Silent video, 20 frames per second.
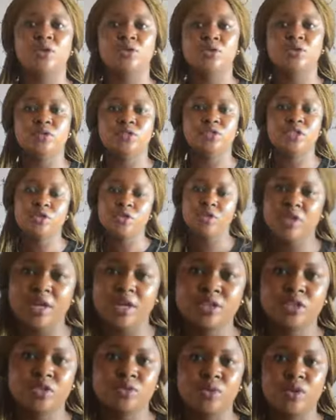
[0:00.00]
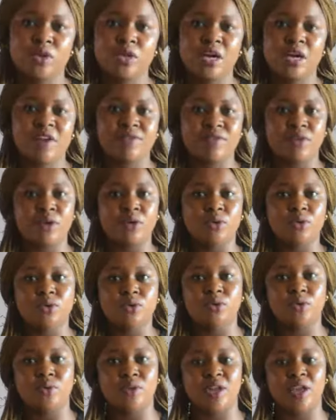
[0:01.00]
See you next week. Have a
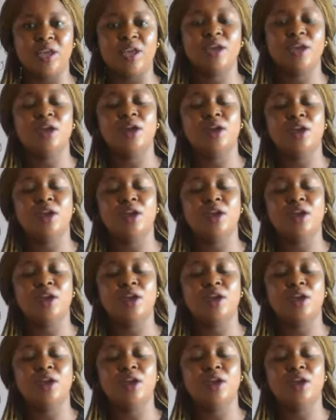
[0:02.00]
good day.